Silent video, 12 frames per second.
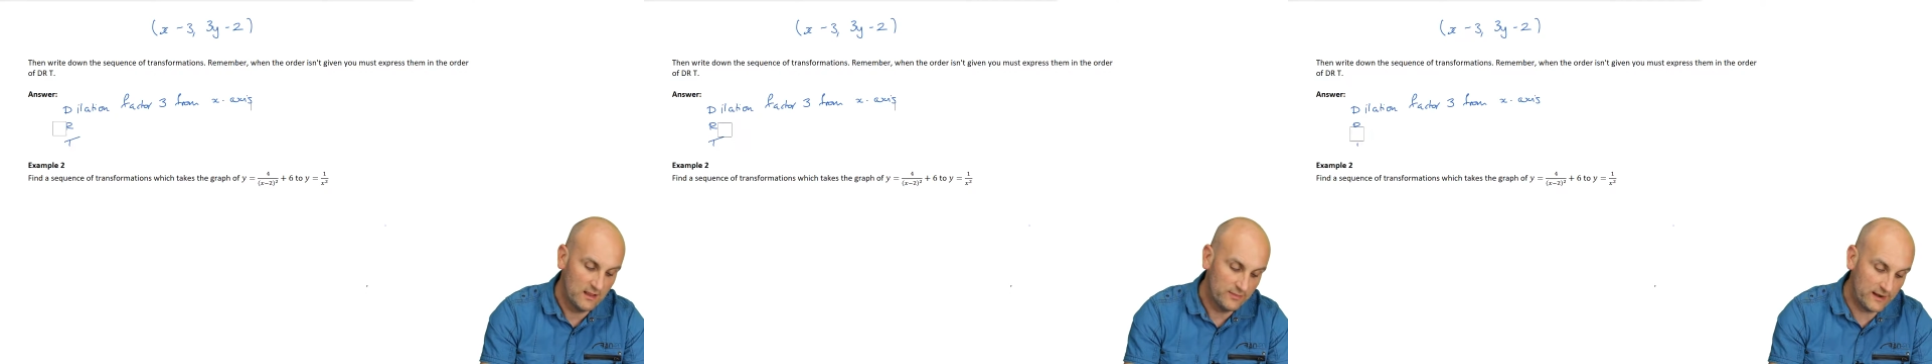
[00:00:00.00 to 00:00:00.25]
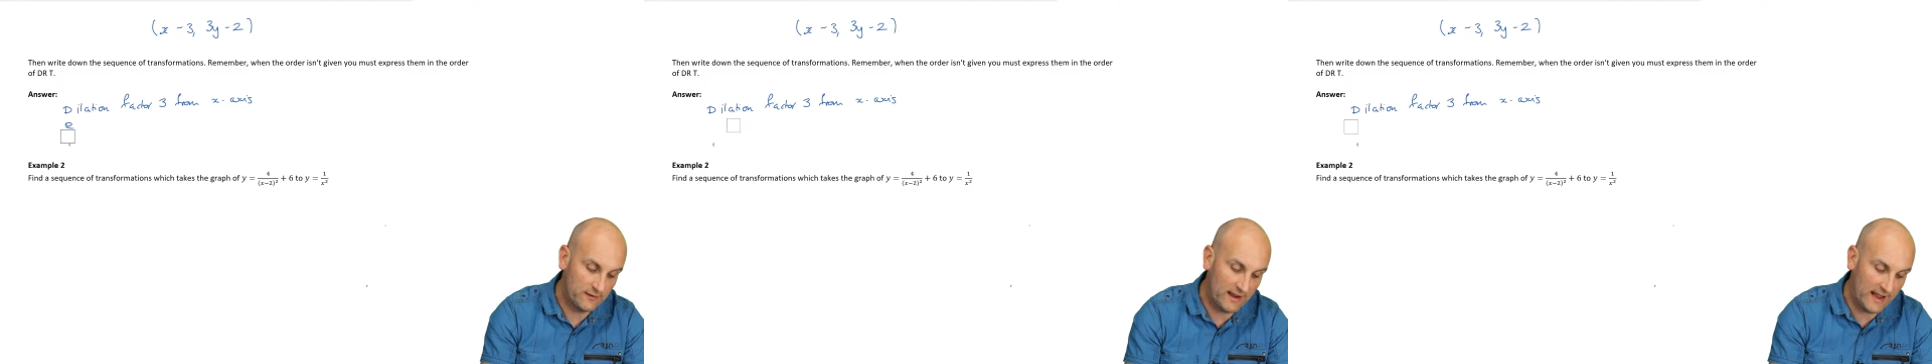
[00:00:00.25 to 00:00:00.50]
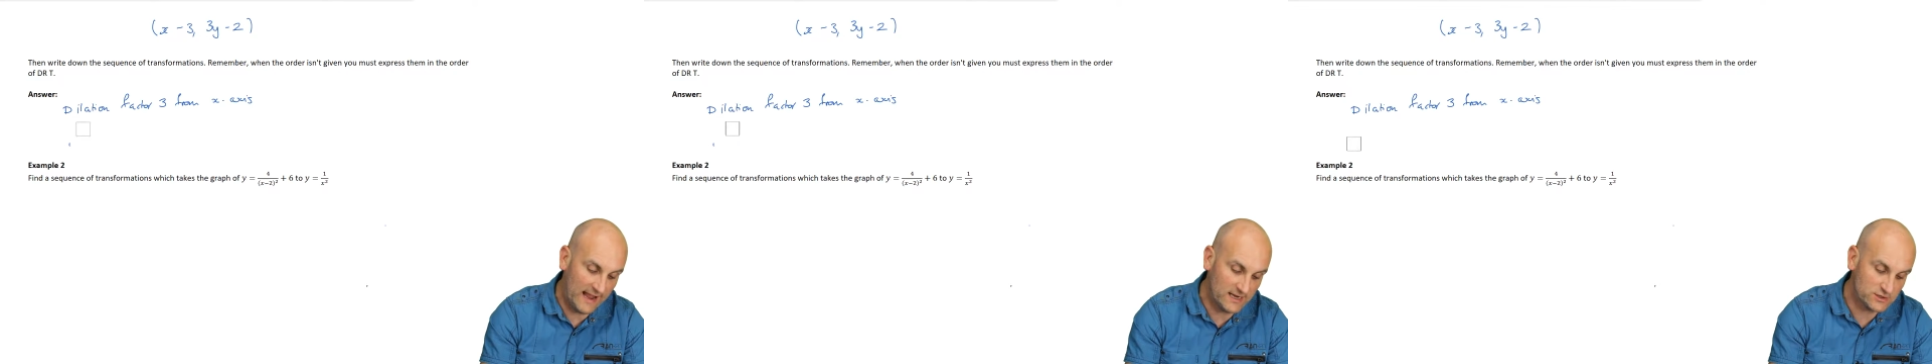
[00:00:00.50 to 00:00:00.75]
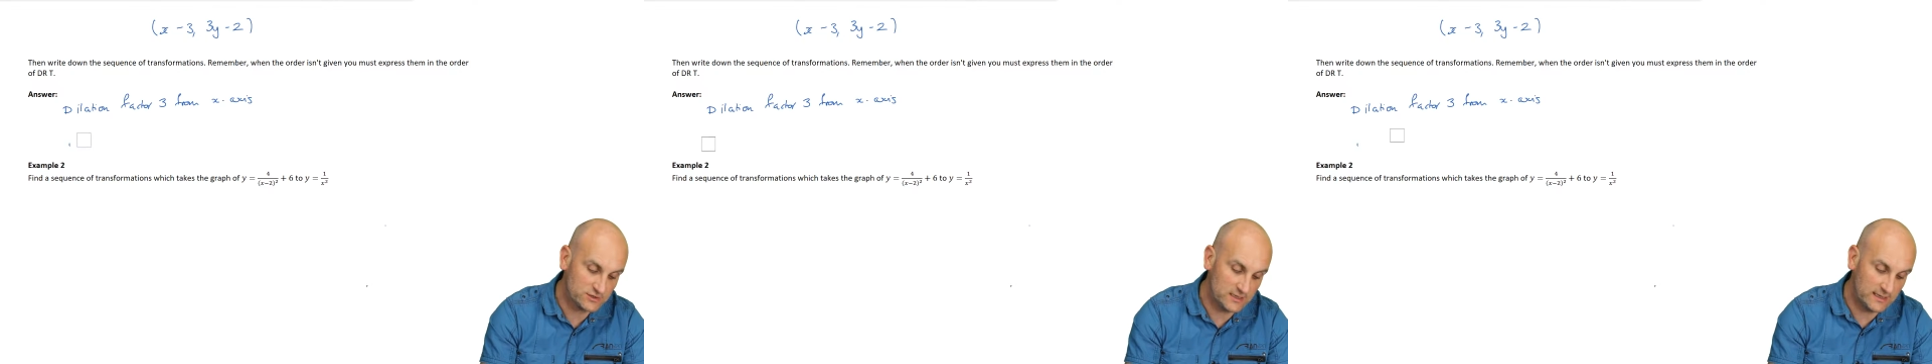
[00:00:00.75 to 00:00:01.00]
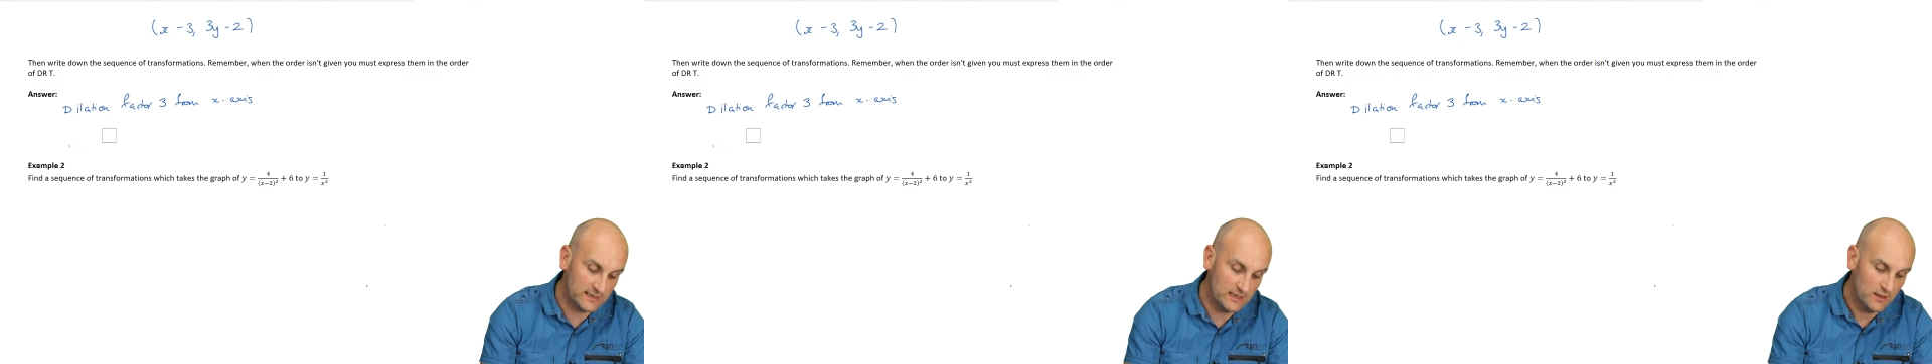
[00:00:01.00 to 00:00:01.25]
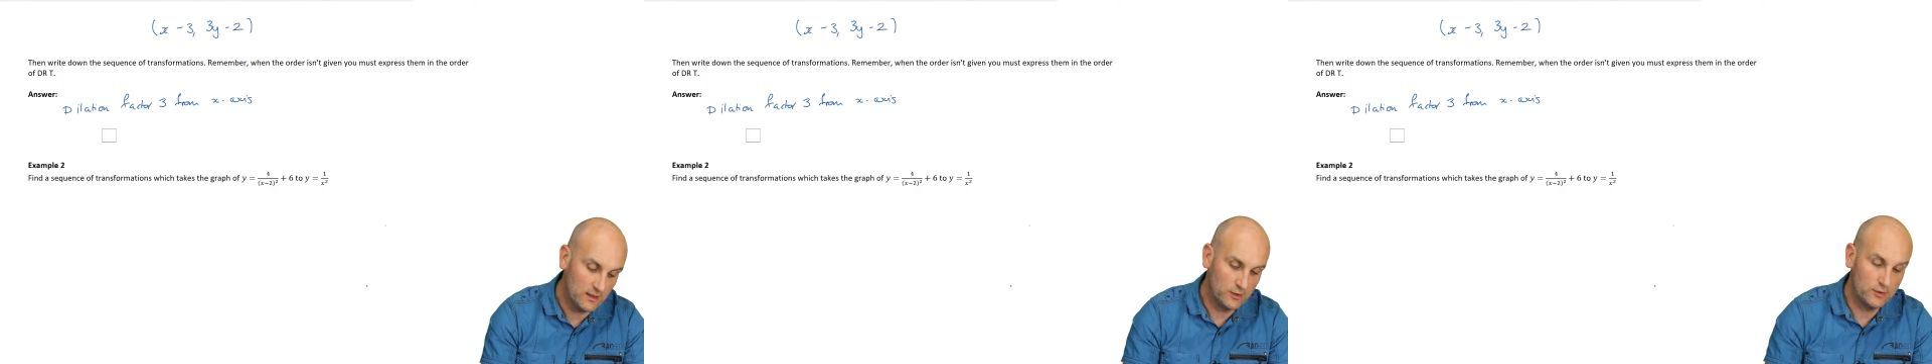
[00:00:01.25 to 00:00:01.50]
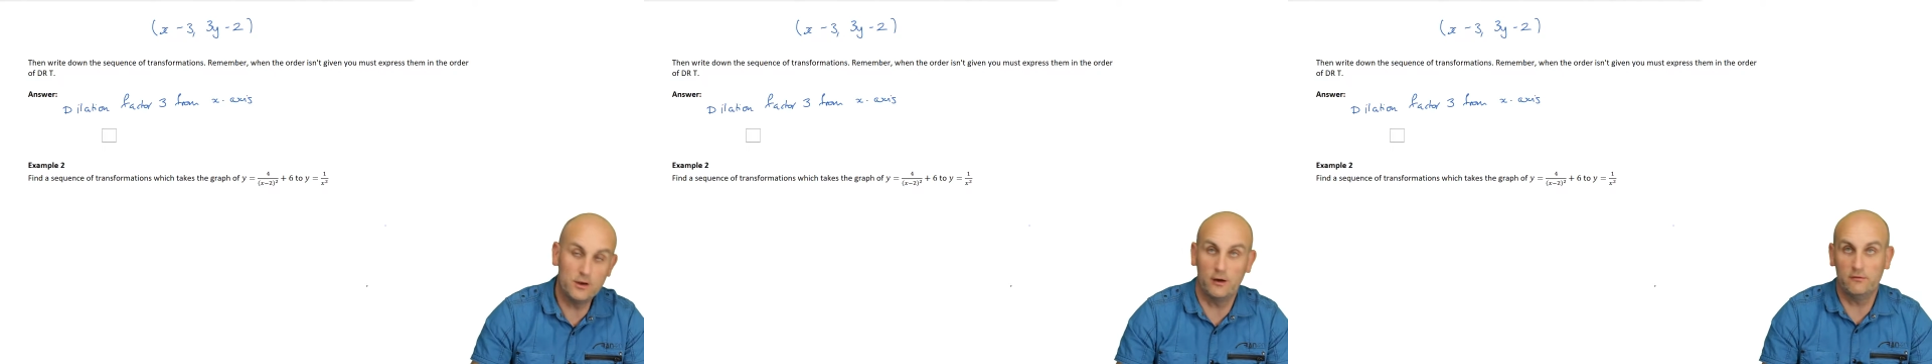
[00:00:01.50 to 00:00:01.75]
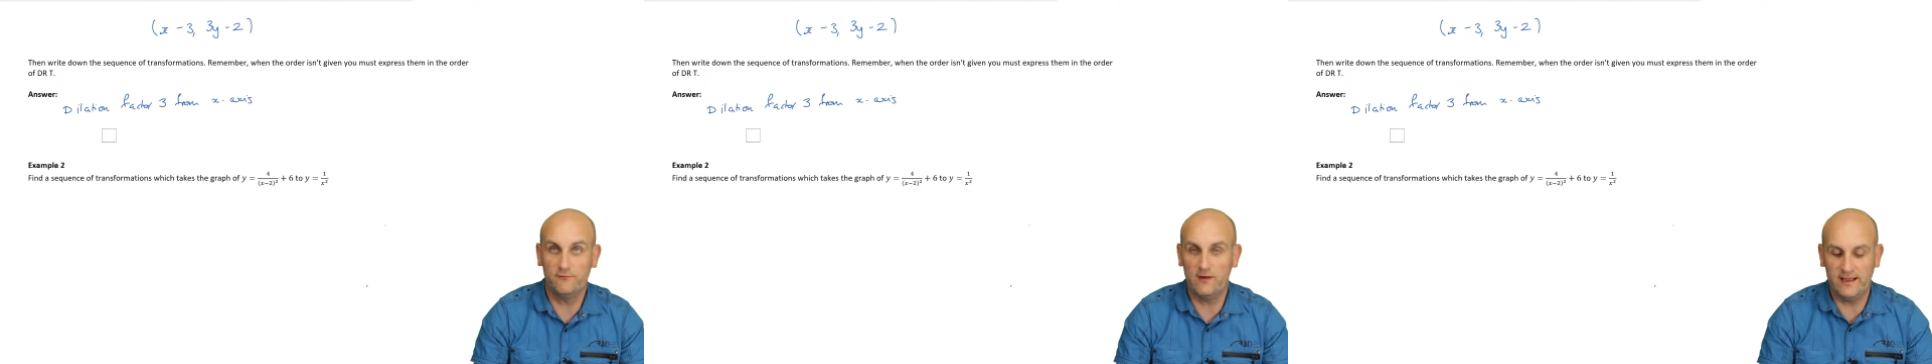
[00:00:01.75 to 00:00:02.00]
There are actually no
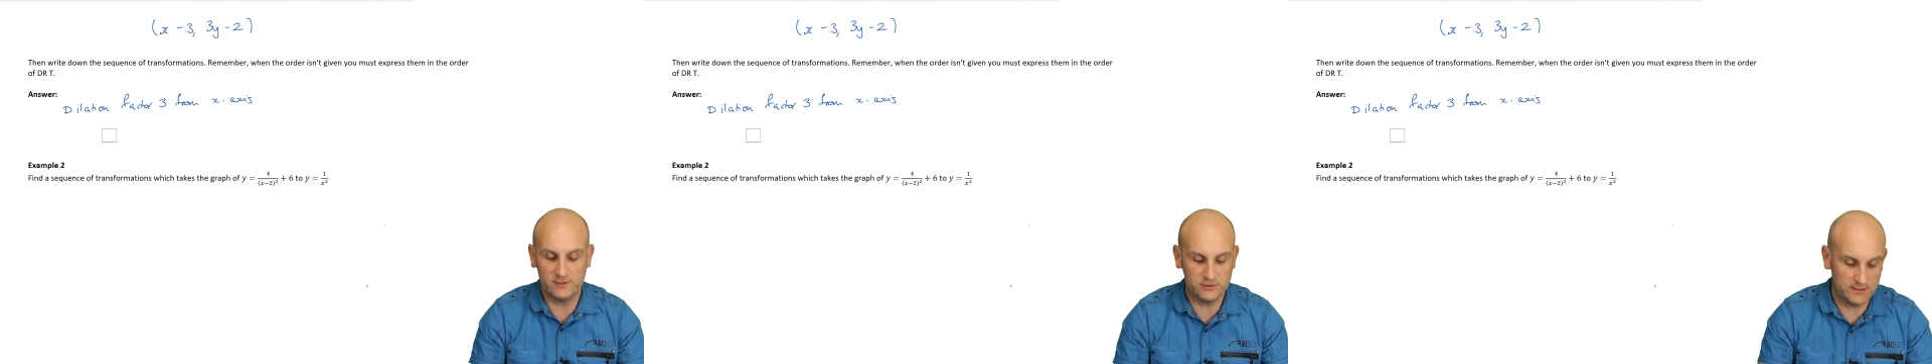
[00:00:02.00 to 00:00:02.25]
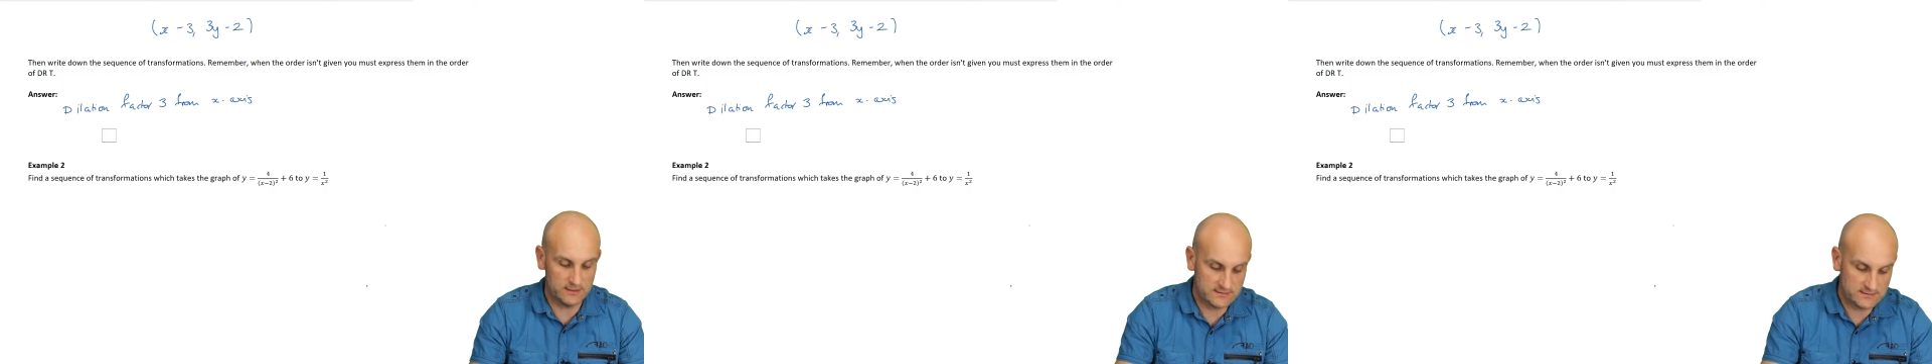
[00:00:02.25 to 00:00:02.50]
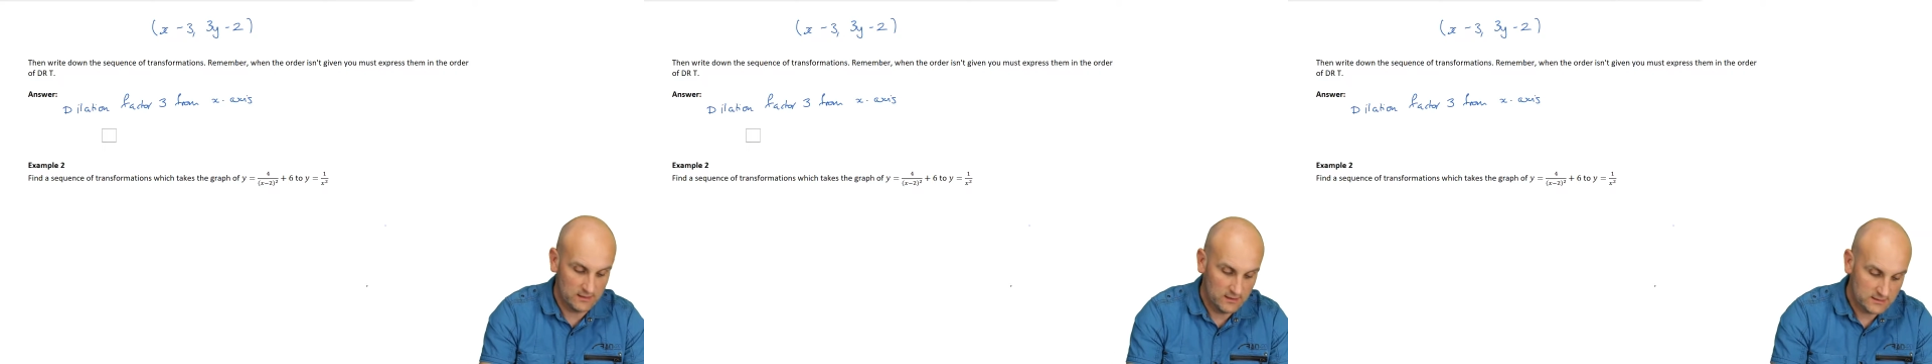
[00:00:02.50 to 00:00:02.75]
reflections.